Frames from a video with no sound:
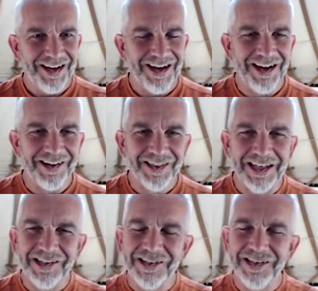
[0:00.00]
And
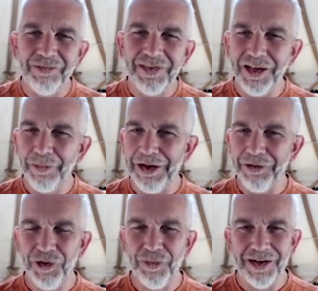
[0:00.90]
there's something about
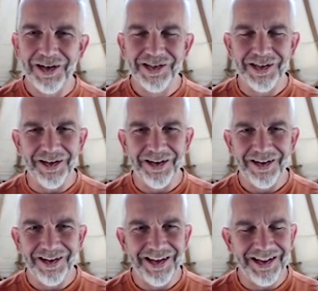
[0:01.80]
humility
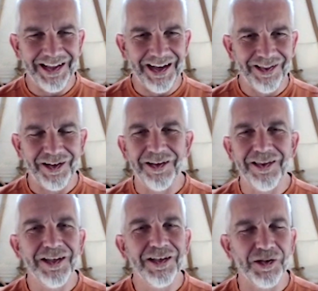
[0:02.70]
in that I
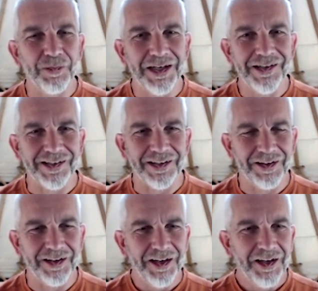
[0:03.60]
think is amazing,
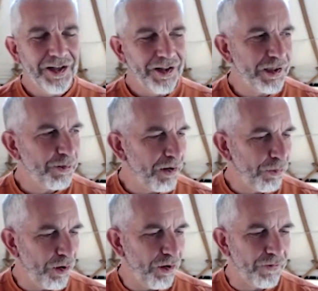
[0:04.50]
that these
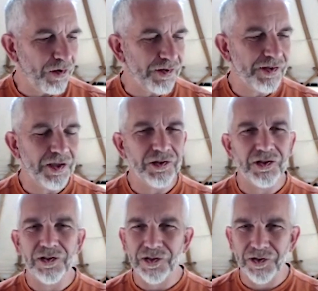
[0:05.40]
people who have got such
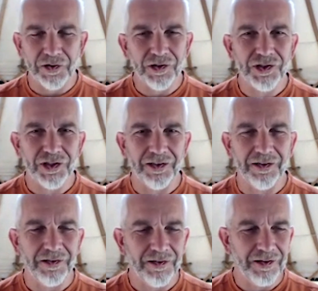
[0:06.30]
an
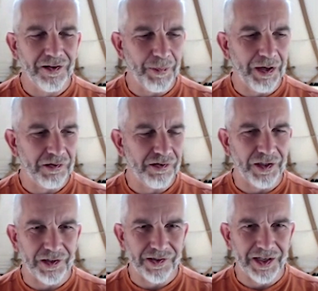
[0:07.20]
astonishing amount of
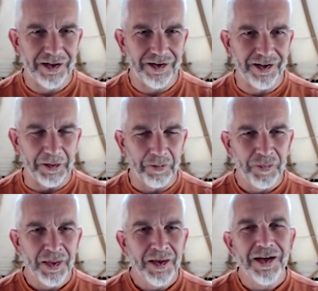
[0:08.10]
understanding
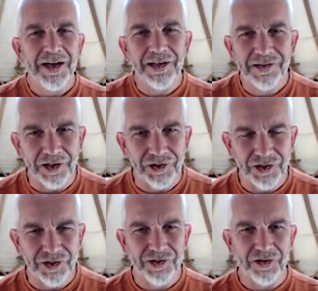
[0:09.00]
and such an
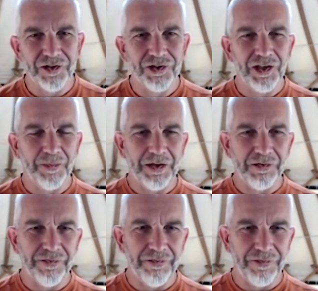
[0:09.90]
astonishing amount
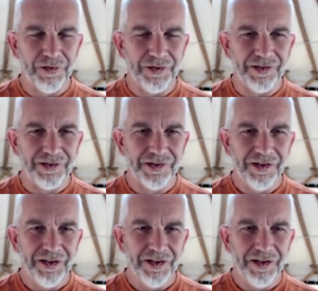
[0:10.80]
of influence